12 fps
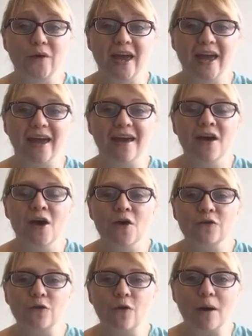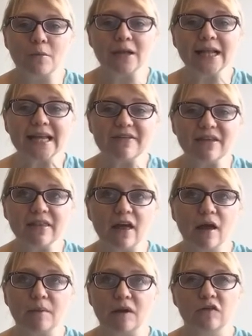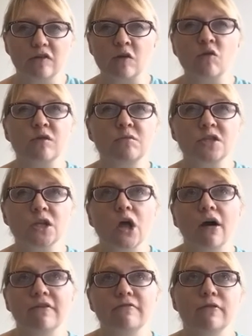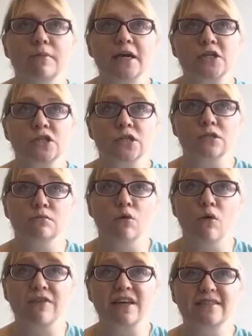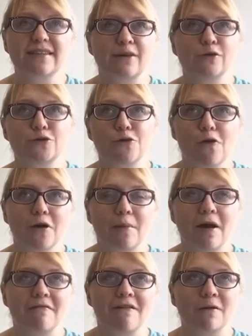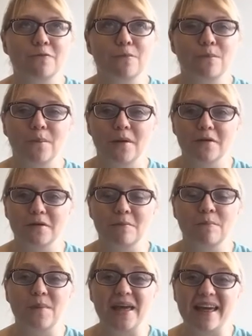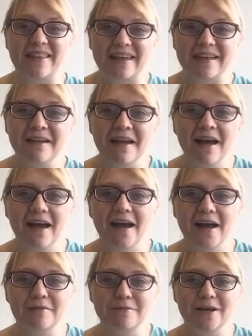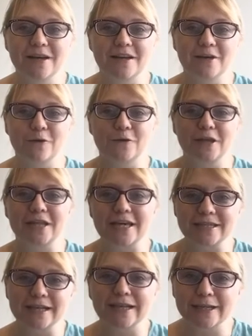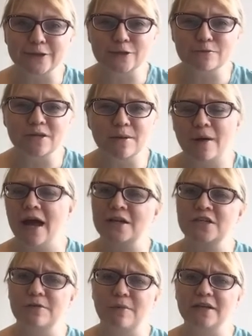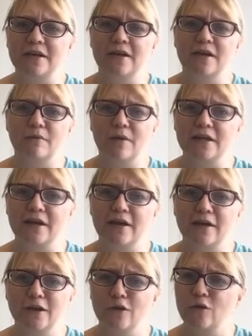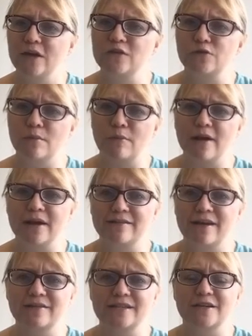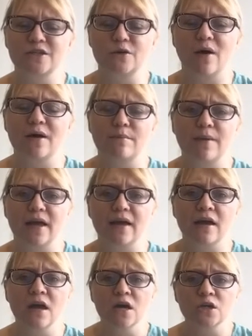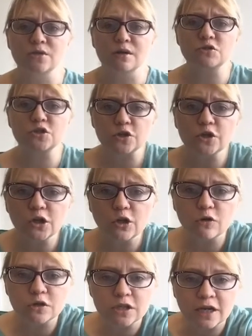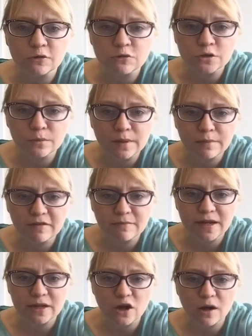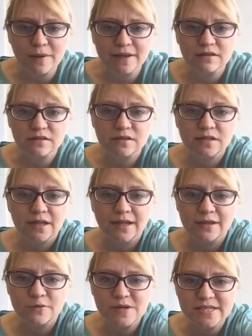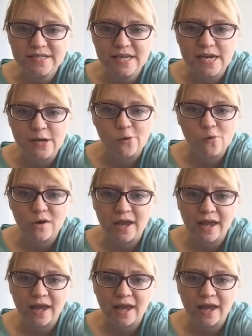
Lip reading: Okay, so I'm going to leave it there because I know there was a lot of information. There's more things that I could talk about around bathing. You know, you think it's a little subject, but actually when you look into it, break it down, it's actually quite big. So I'm just going to look. I know some people have made comments. Let me see.